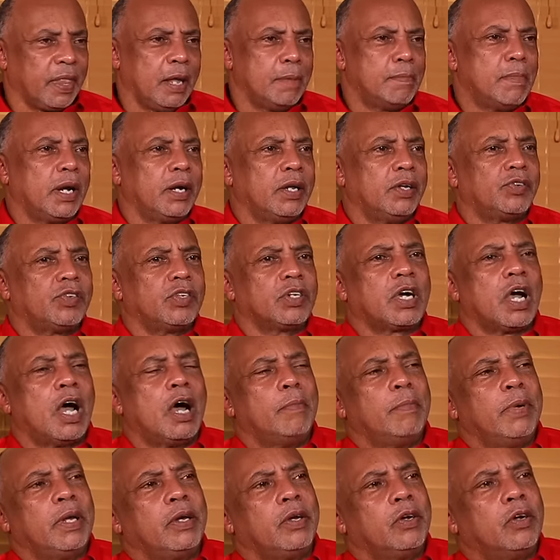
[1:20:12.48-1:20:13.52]
They managed to
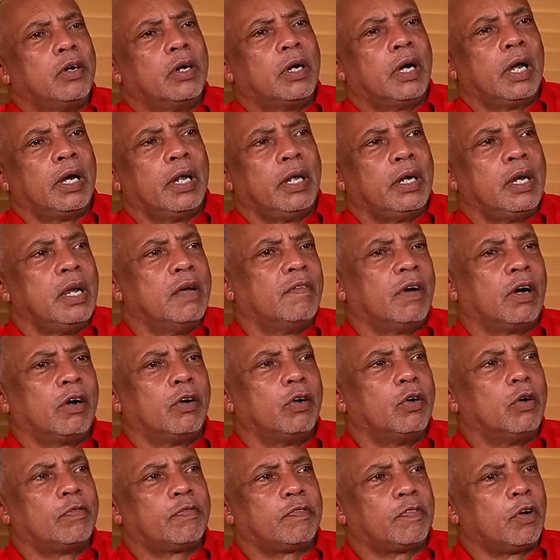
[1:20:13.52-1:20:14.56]
calm it down, and it never go
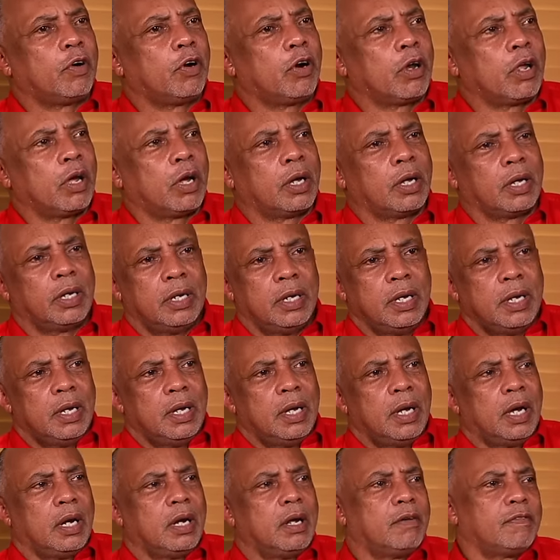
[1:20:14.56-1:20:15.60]
no further.
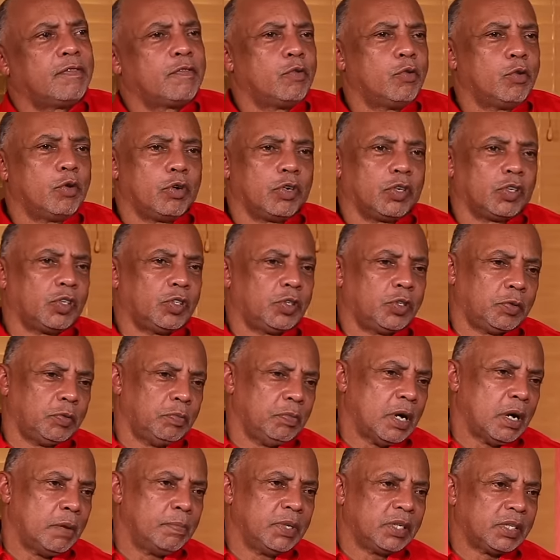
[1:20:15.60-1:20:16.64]
And of course,
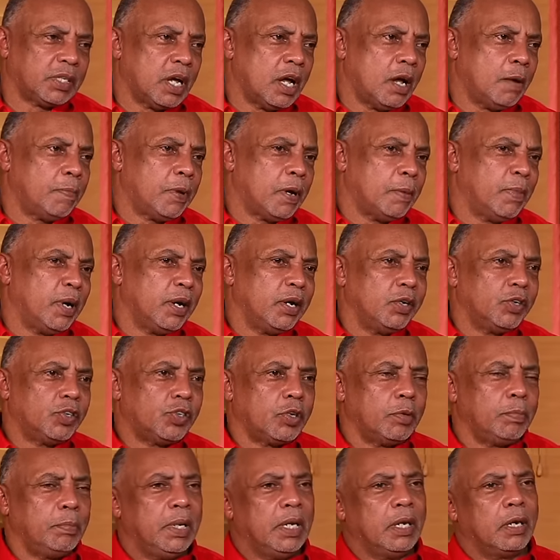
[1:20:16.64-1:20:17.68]
me and Mr. Harper managed
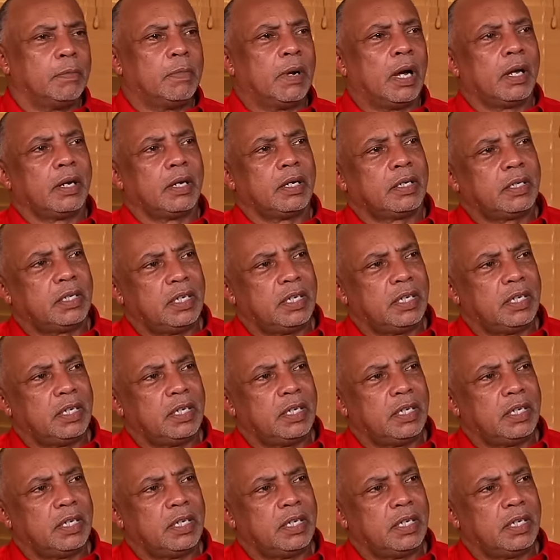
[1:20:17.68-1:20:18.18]
to build back the